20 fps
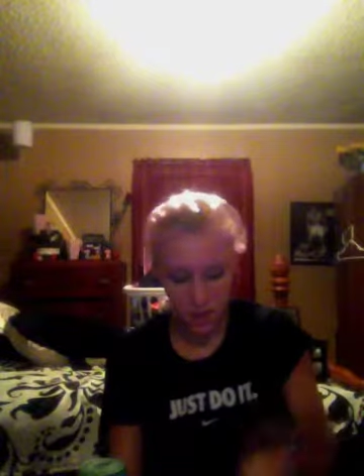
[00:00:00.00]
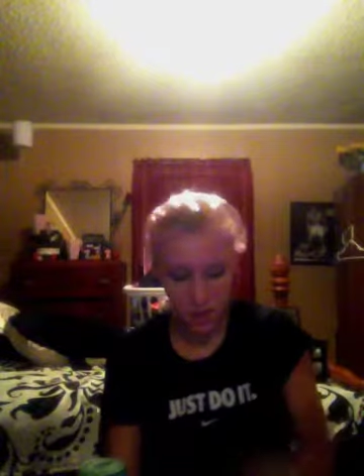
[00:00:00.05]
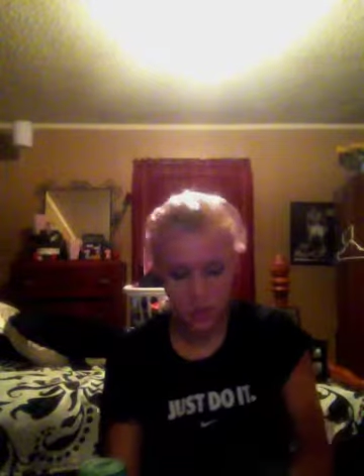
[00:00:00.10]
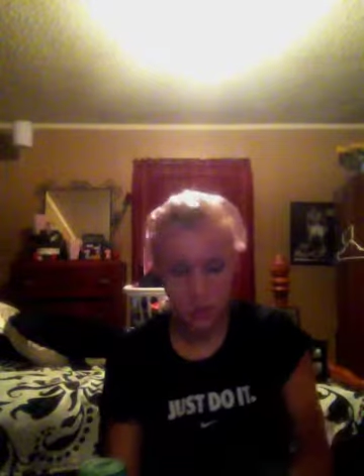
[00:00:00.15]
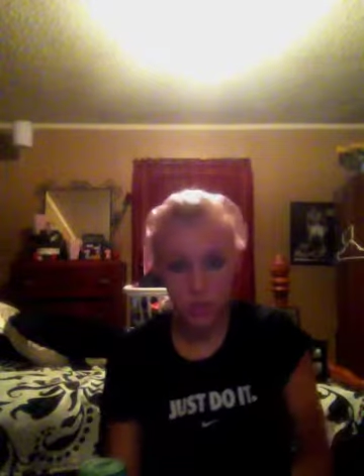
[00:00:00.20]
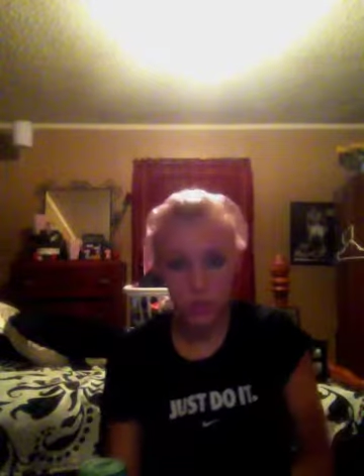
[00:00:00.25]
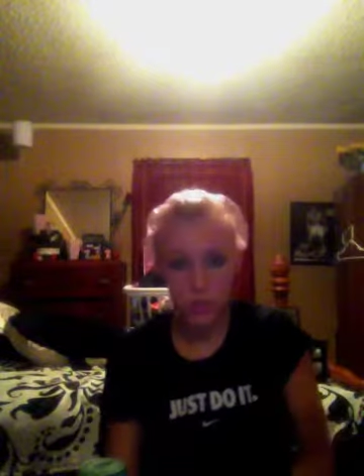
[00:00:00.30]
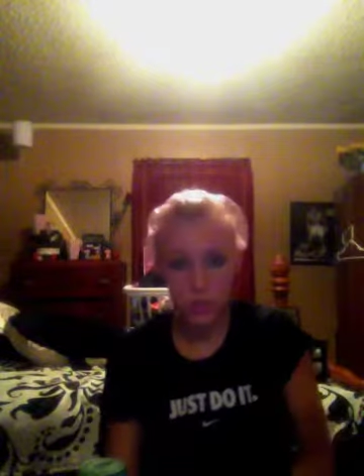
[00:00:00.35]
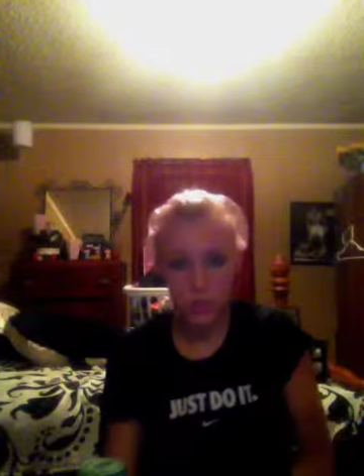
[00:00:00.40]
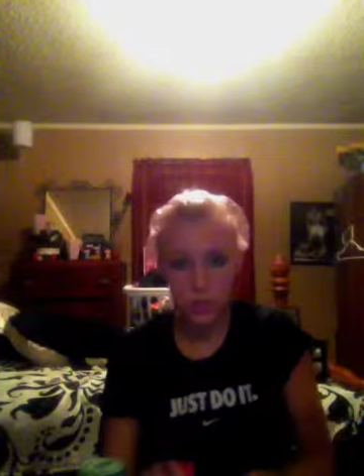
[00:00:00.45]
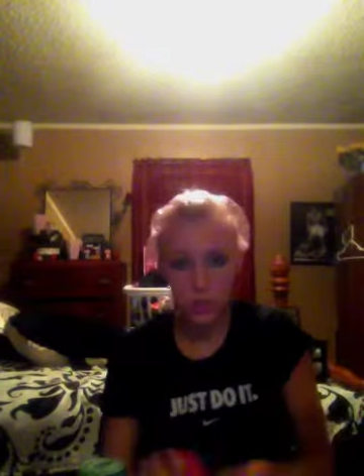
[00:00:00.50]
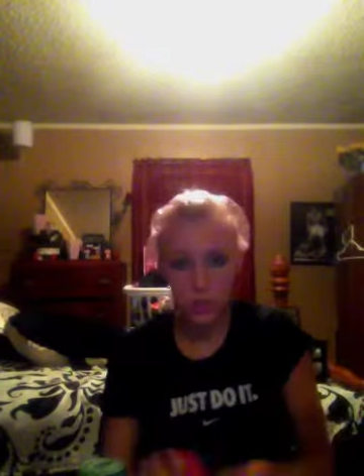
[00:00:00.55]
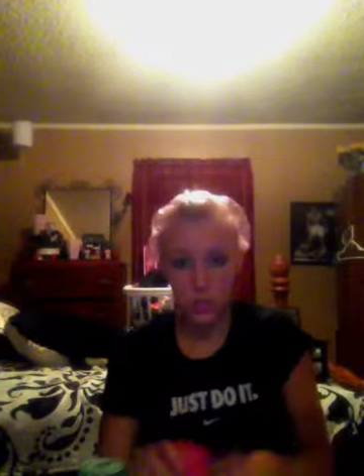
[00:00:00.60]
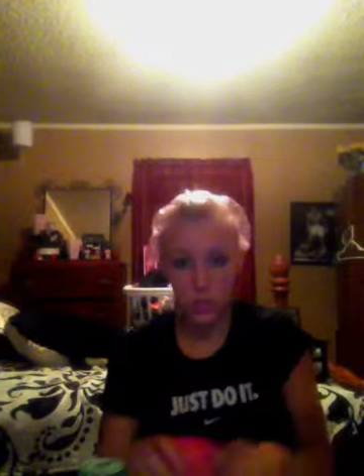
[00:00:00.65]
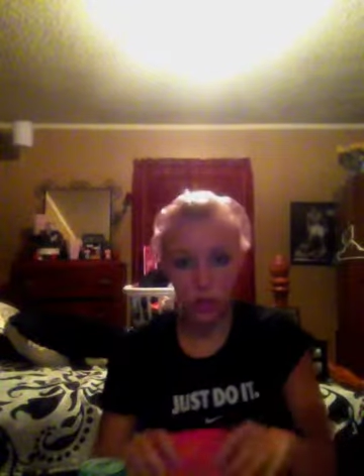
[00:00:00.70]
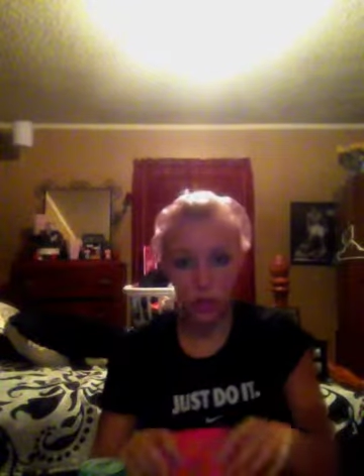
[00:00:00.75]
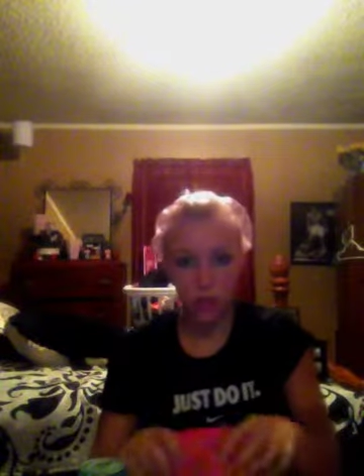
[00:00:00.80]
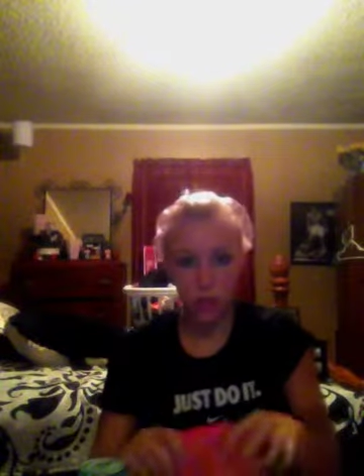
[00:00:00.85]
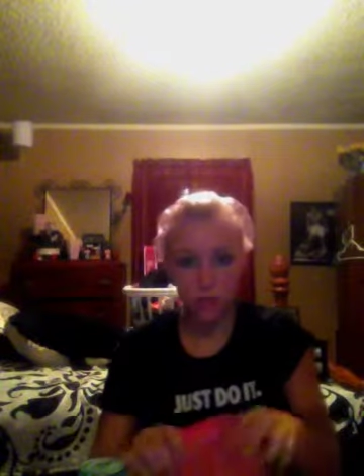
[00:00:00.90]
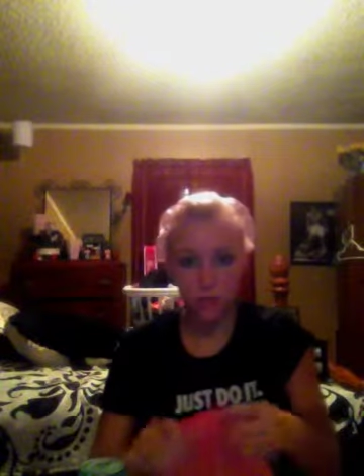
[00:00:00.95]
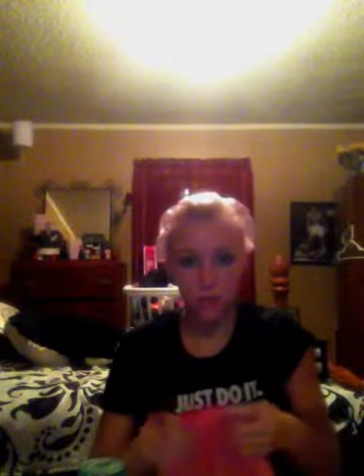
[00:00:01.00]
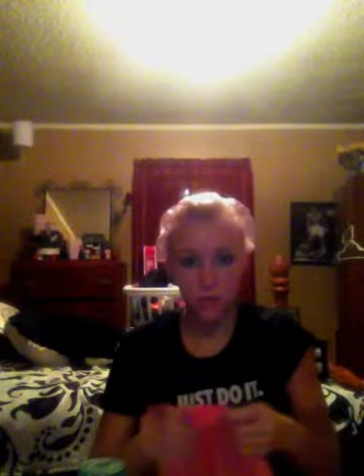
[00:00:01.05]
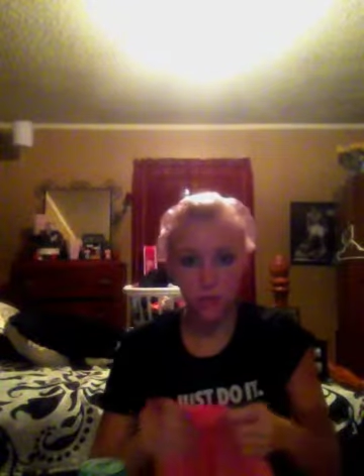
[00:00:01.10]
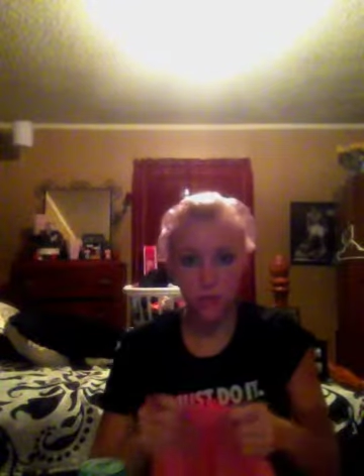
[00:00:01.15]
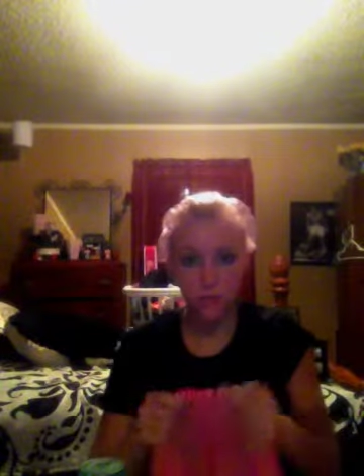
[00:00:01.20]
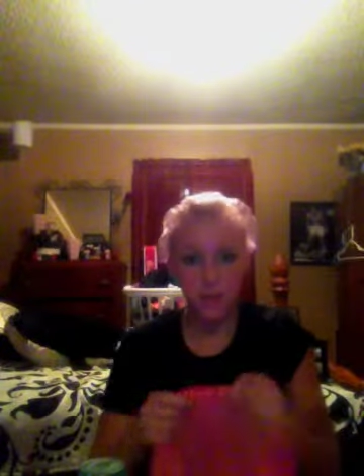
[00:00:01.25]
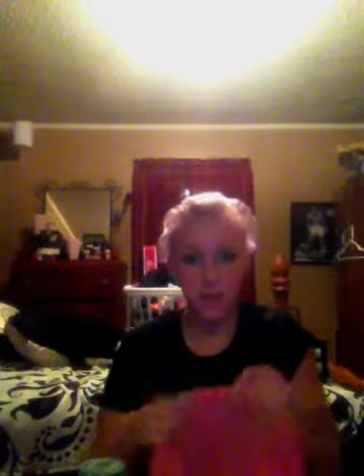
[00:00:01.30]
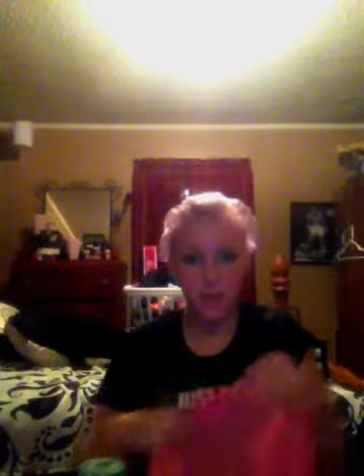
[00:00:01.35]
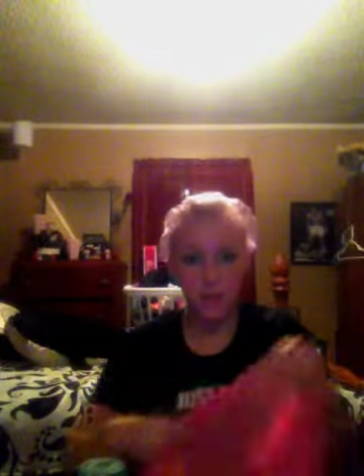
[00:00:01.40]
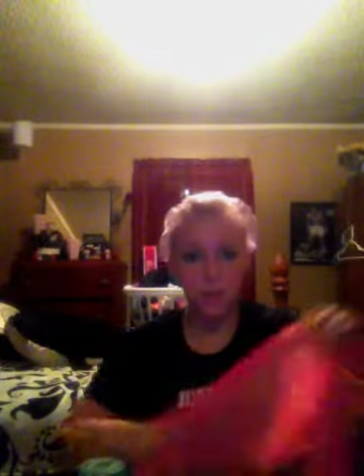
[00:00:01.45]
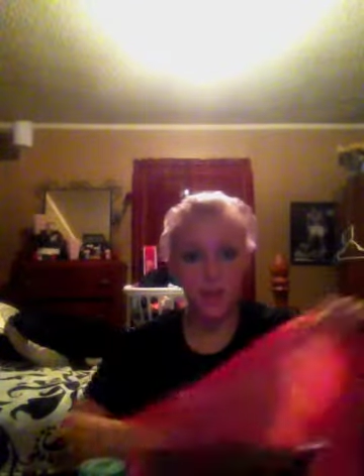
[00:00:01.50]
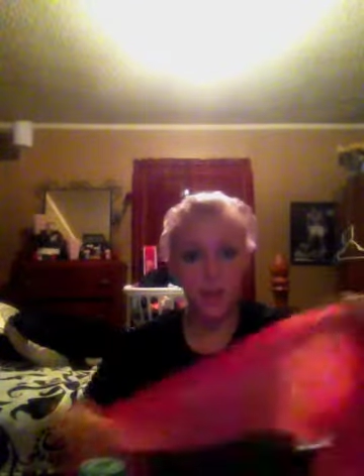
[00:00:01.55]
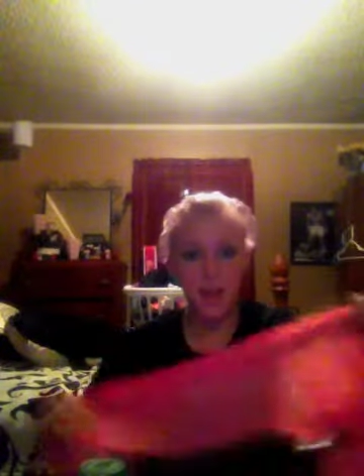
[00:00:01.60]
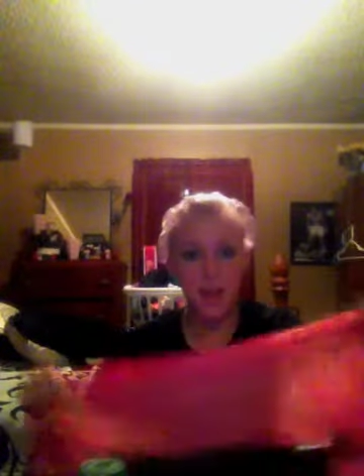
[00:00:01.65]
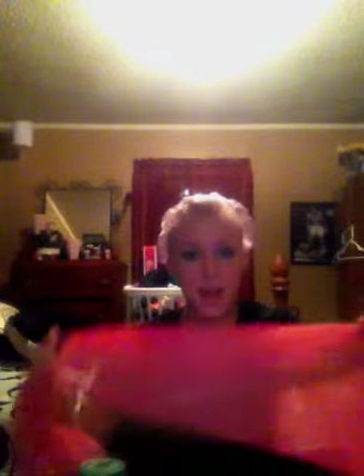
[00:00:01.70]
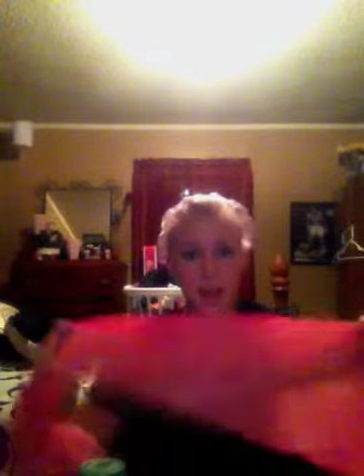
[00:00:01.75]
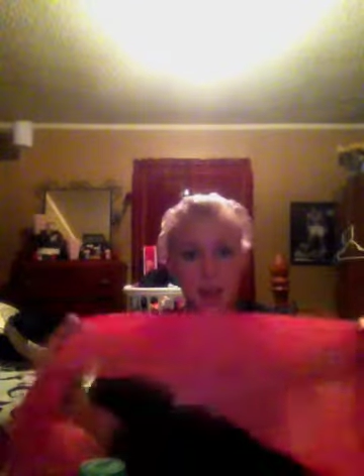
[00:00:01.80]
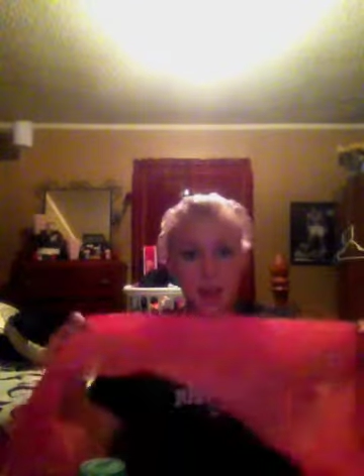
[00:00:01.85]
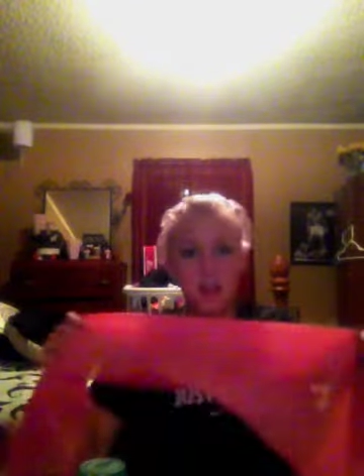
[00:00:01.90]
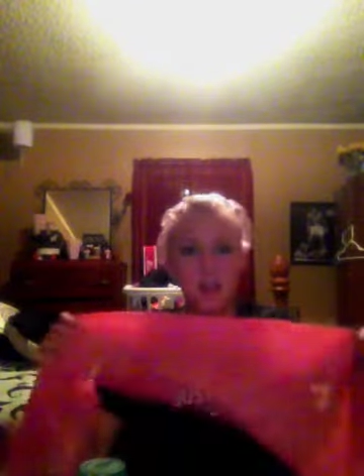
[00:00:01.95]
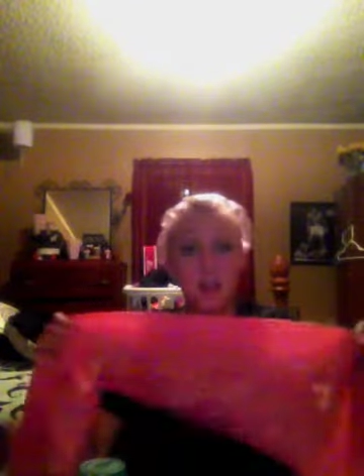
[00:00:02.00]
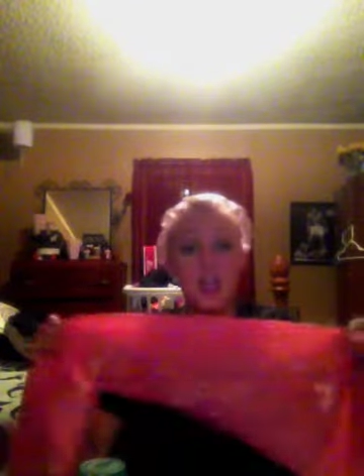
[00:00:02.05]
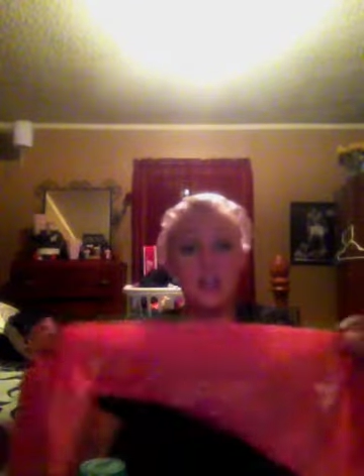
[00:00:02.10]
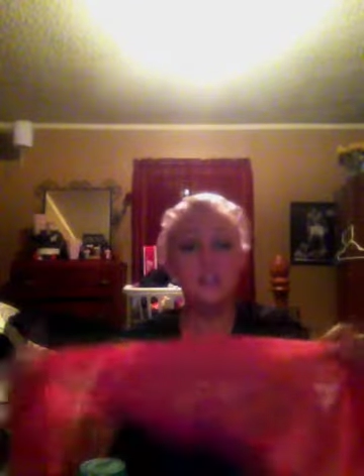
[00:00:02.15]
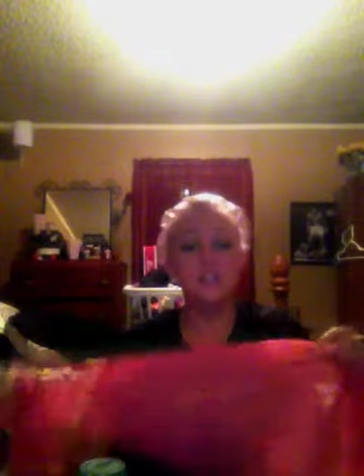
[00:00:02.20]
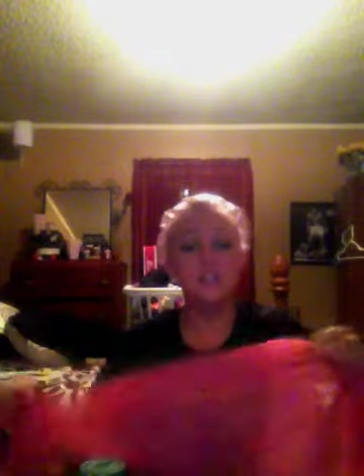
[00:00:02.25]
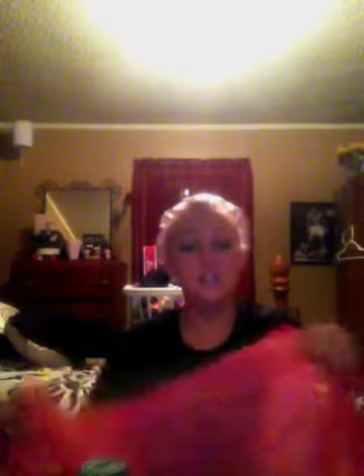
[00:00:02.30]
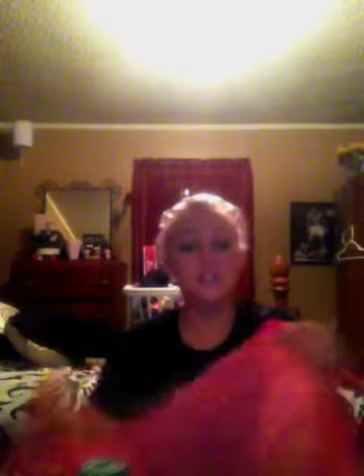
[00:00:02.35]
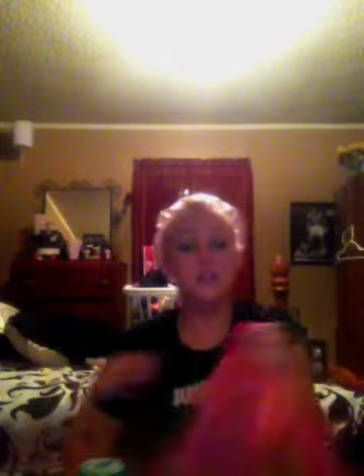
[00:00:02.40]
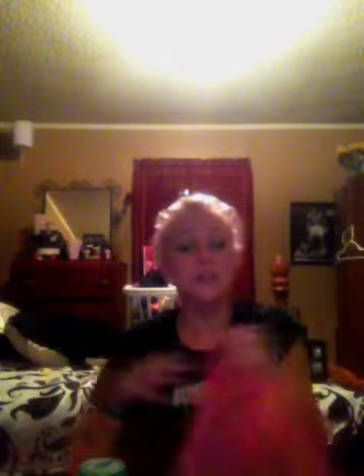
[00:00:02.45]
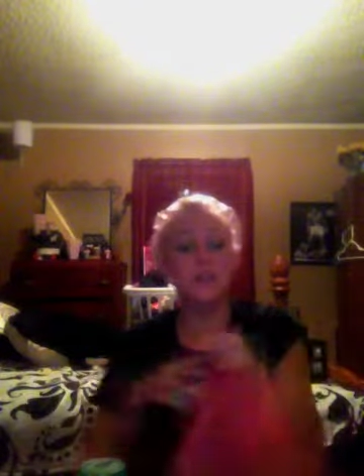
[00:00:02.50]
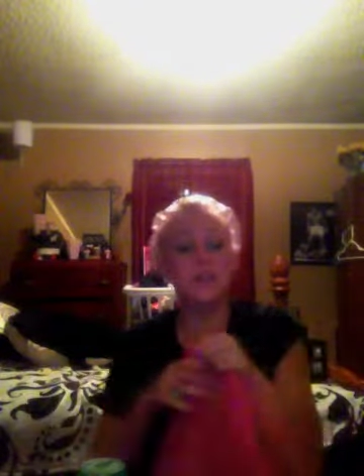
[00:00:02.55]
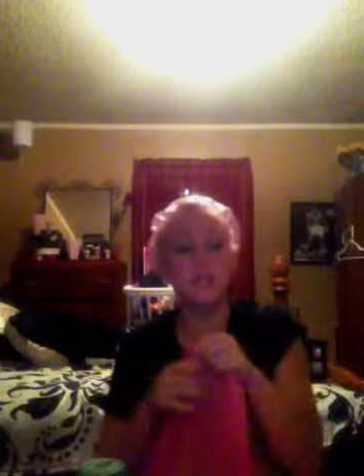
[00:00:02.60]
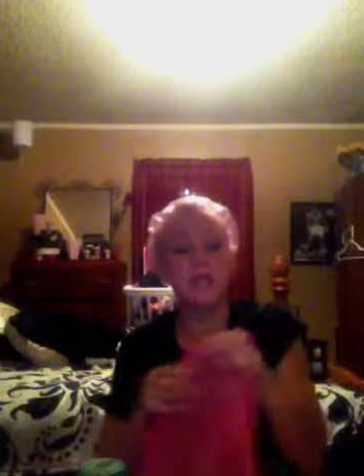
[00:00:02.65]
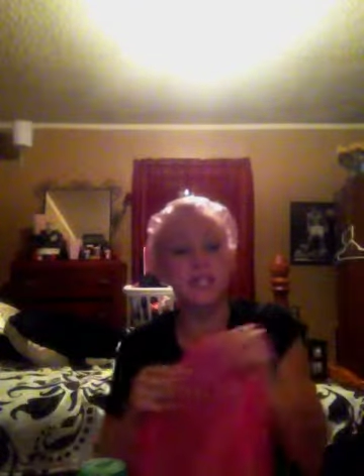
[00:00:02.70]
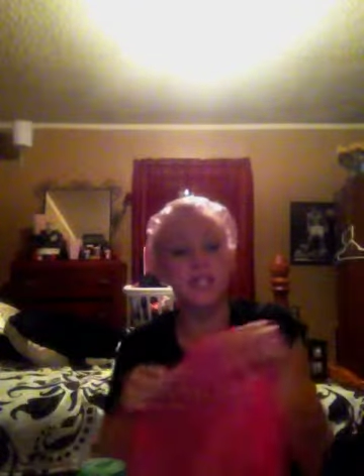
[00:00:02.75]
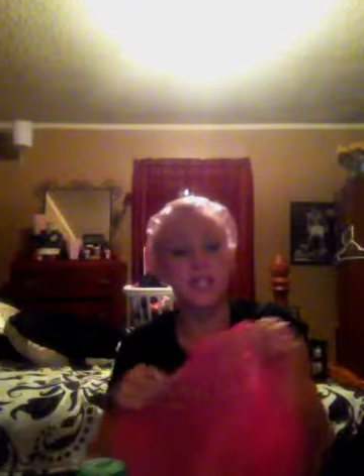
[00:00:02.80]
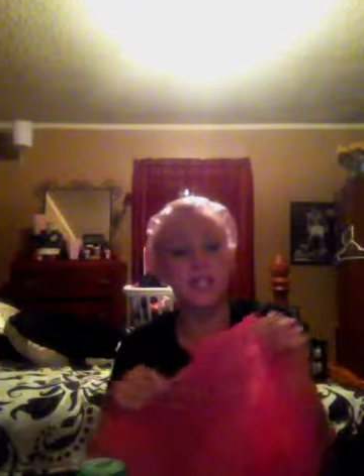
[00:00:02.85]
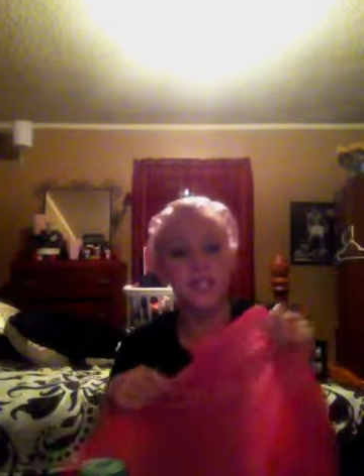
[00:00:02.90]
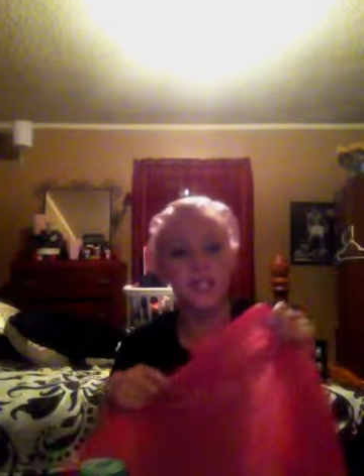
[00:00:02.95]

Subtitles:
silk scarf in my hair, just because